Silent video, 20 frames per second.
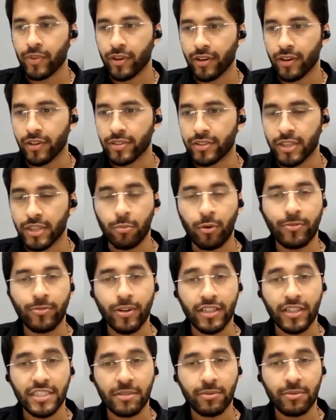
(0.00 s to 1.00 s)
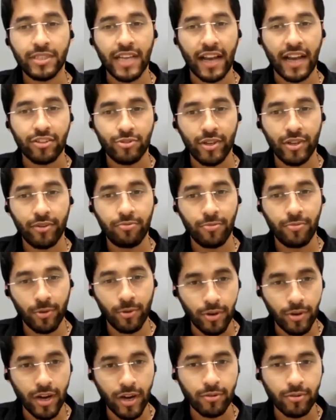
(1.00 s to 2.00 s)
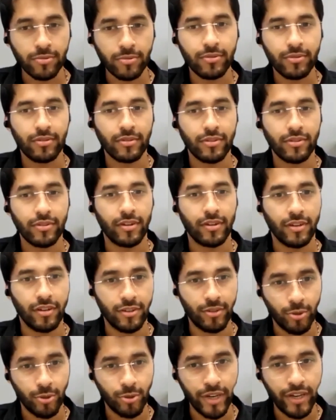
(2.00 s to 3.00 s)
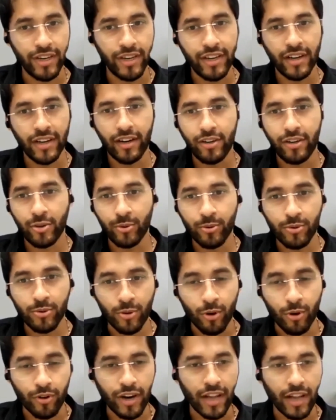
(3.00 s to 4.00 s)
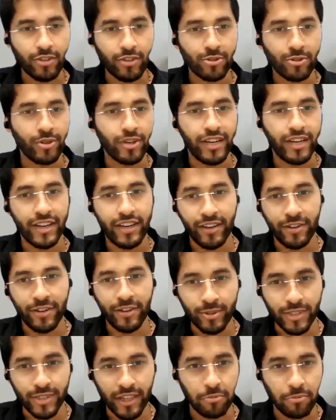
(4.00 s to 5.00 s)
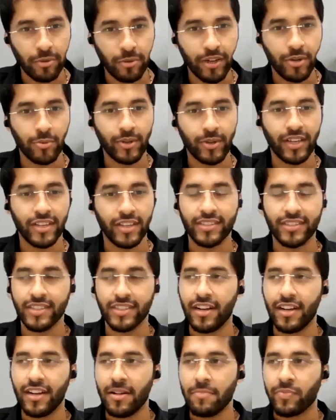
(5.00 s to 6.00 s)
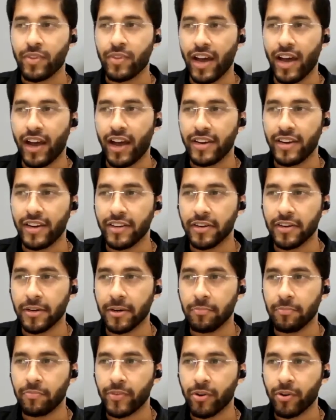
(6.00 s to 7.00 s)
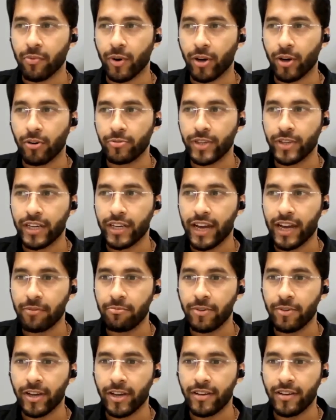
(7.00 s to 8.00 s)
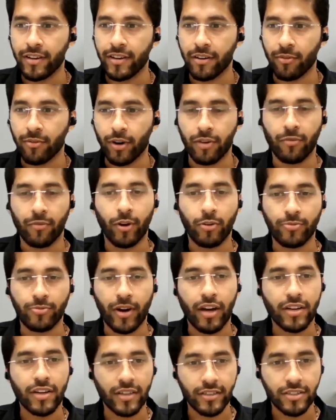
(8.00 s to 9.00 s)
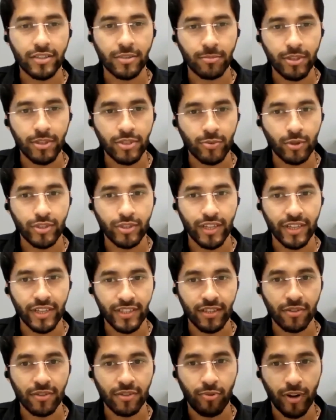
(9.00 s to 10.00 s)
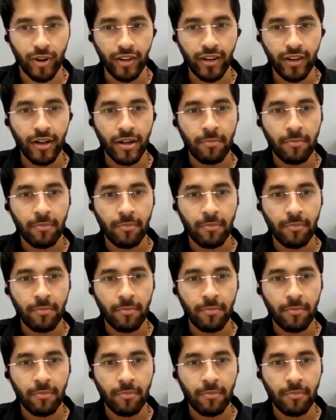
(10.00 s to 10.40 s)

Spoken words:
some of our customers actually flew down to India to congratulate and to celebrate with us. And one of the time when one of our customers was raising fund,